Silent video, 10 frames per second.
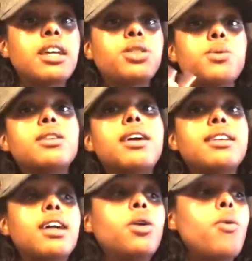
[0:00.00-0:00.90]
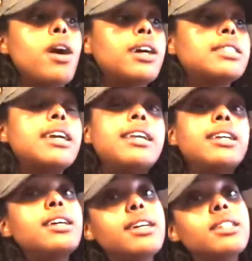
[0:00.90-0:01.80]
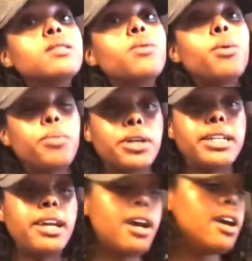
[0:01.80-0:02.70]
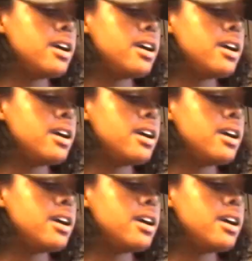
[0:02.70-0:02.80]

like $3 to $9 wines, and it is pretty